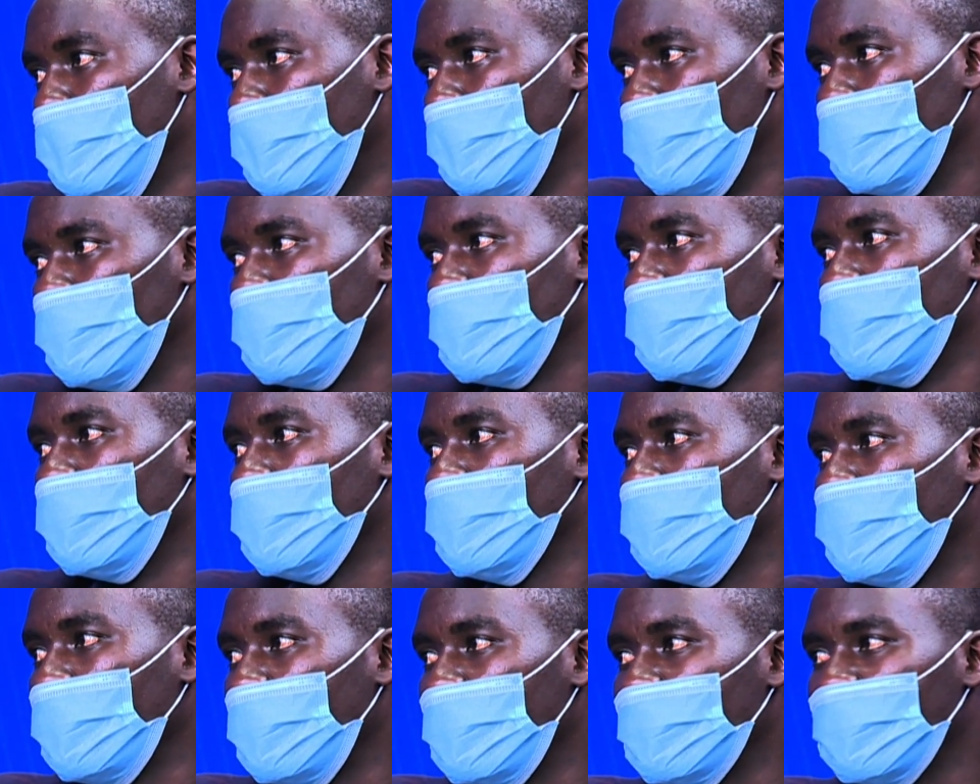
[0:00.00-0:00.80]
which I
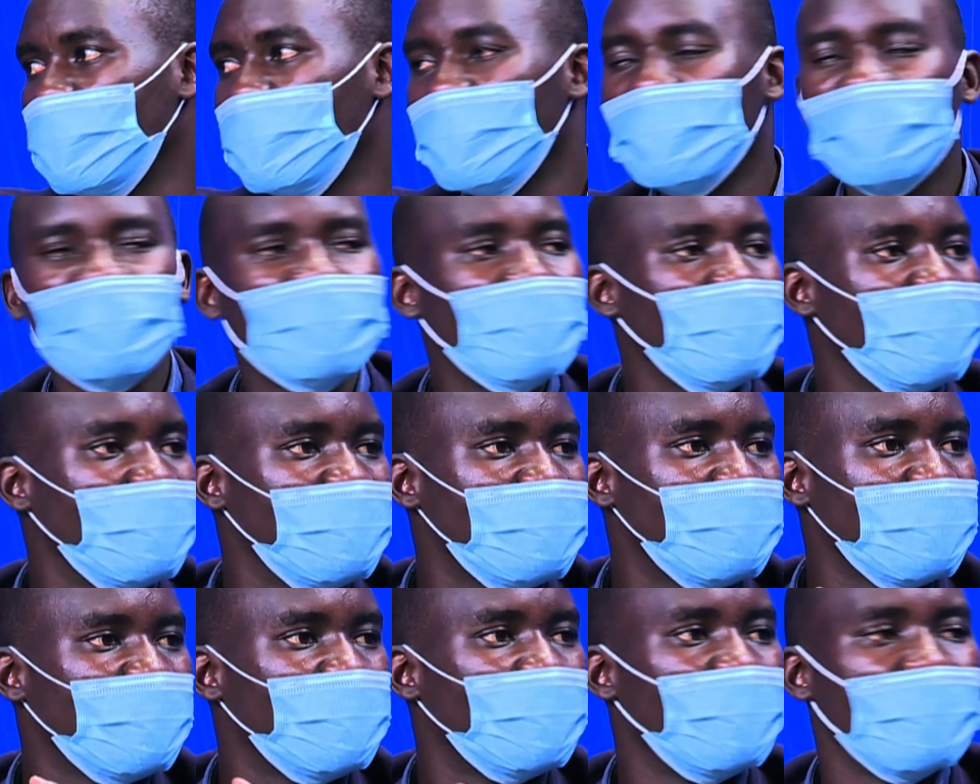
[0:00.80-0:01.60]
don't find anything
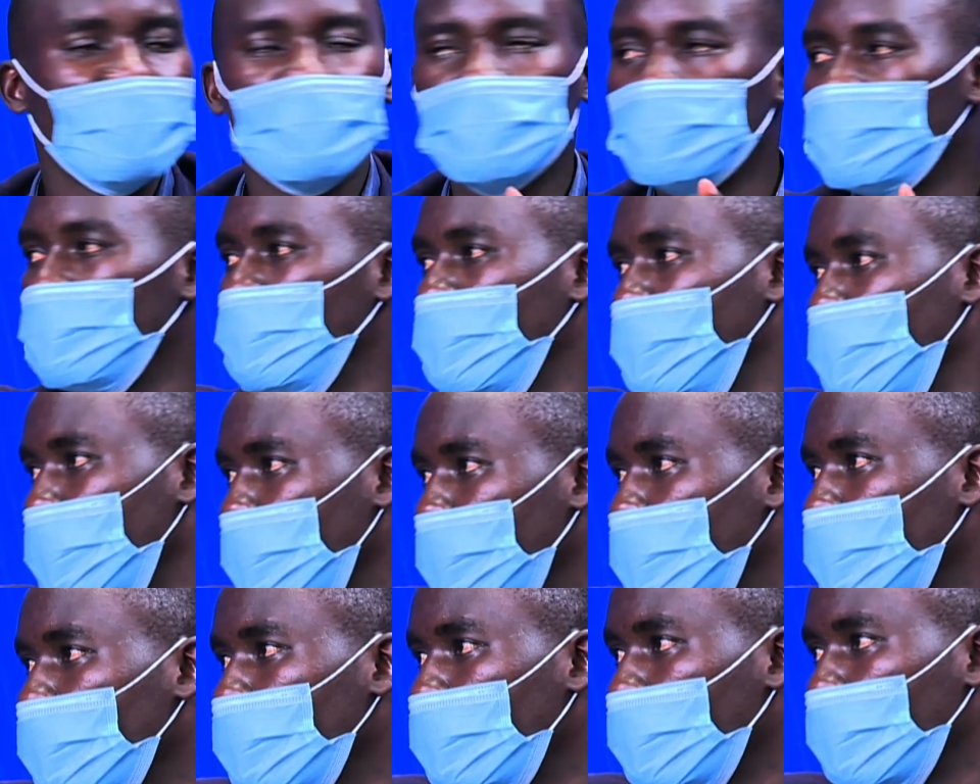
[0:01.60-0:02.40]
interfere to the
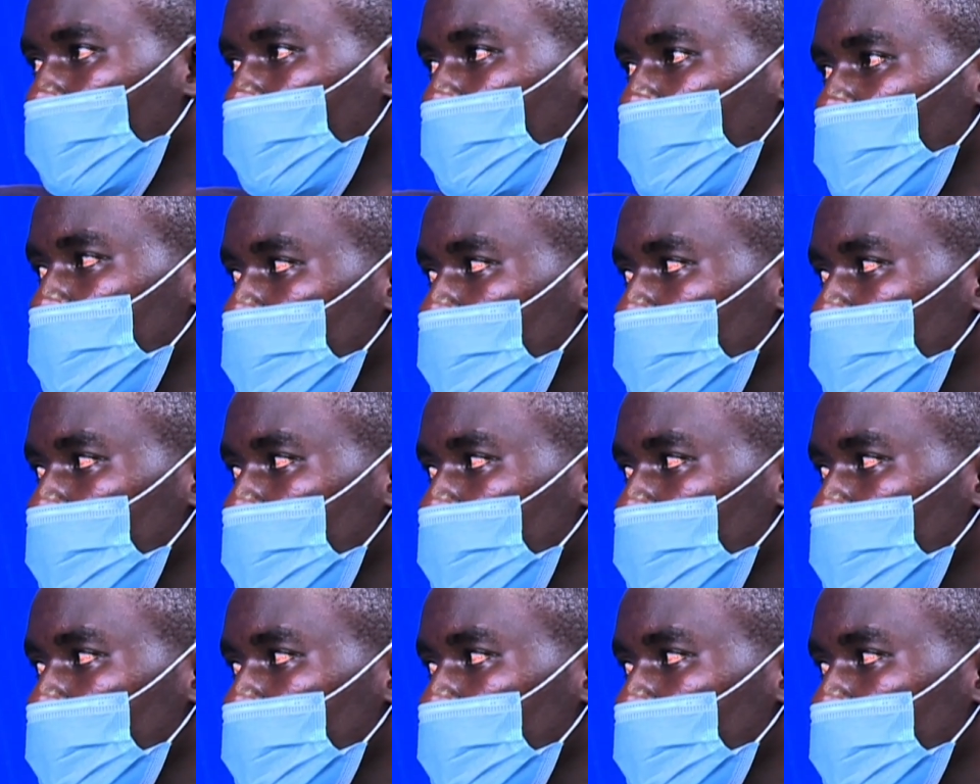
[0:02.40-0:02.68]
corona